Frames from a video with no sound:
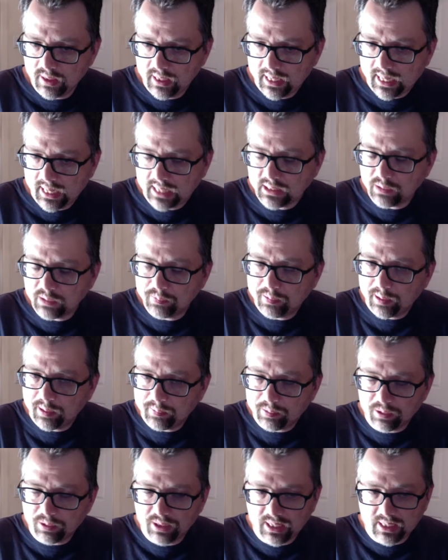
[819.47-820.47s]
and the
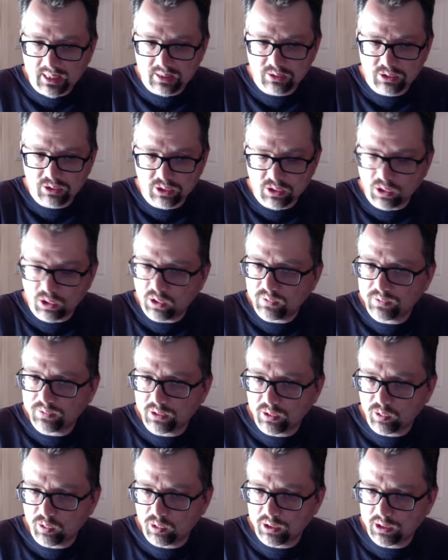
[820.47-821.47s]
people that took
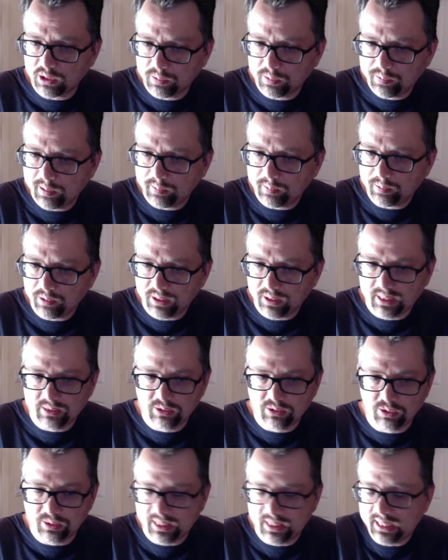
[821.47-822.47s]
over were the people that
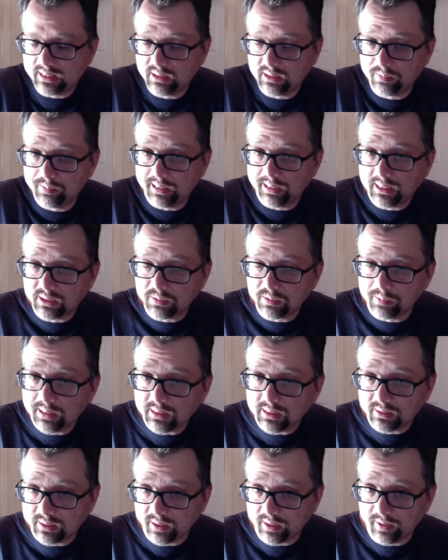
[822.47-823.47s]
they had the biggest
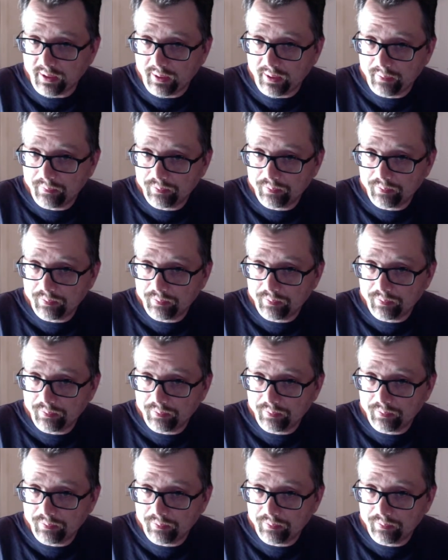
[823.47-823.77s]
military.